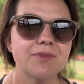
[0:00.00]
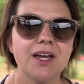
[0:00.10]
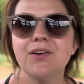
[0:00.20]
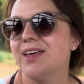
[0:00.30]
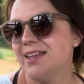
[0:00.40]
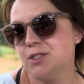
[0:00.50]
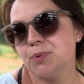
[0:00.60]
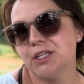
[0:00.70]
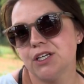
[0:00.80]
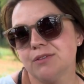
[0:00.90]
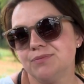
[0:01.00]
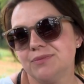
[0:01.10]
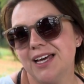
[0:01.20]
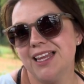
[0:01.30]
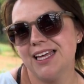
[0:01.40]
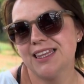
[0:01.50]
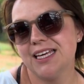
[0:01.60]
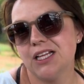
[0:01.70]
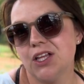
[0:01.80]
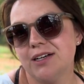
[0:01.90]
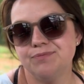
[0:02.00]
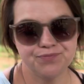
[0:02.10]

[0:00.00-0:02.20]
Okay, that's pretty good. I like that a lot.